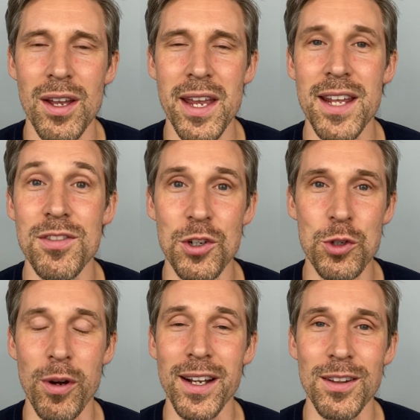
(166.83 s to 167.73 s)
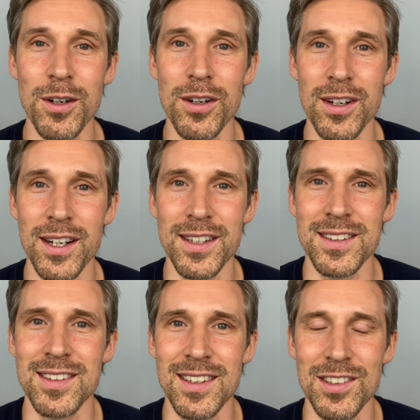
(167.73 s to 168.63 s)
In the trailer,
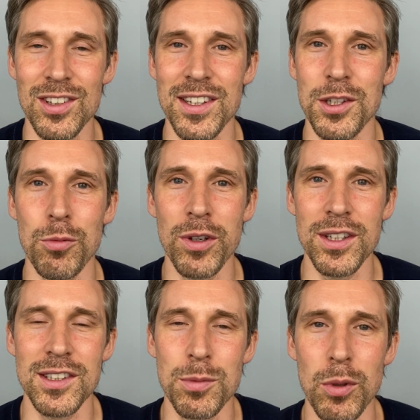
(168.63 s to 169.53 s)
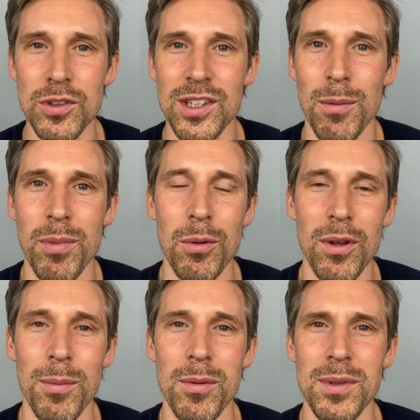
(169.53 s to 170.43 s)
it's like you're really supposed to get built
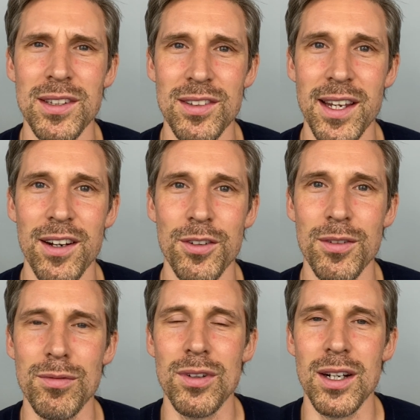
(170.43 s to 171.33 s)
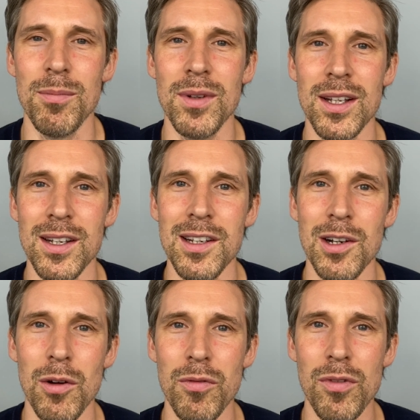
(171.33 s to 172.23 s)
up and be scared of
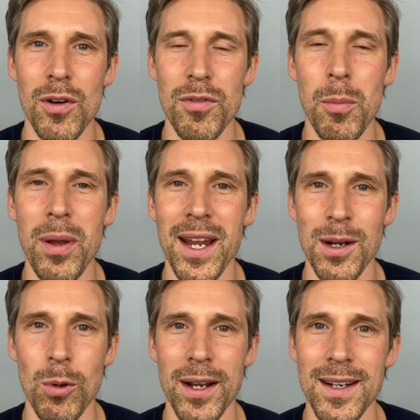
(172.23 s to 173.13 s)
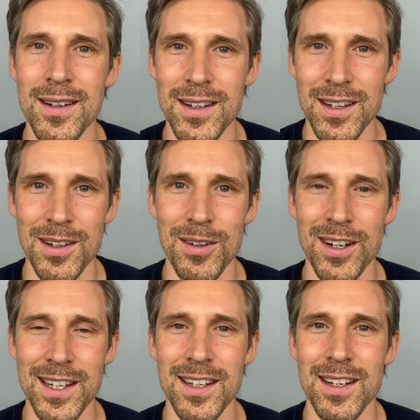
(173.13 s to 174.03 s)
the Penguin,
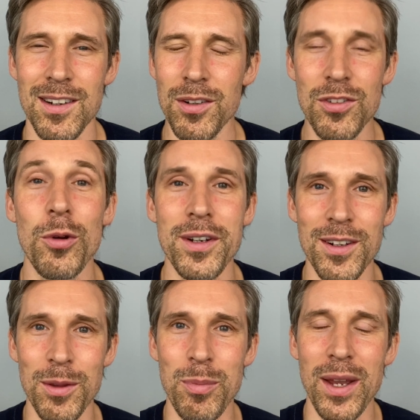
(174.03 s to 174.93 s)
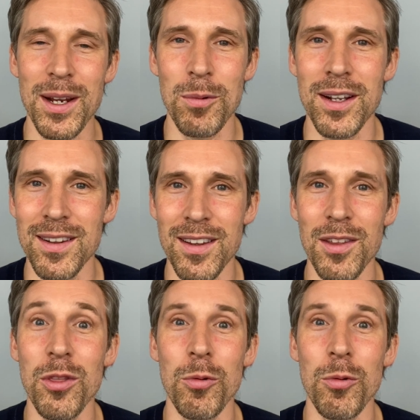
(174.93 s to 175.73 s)
right? Sorry, not the Penguin, the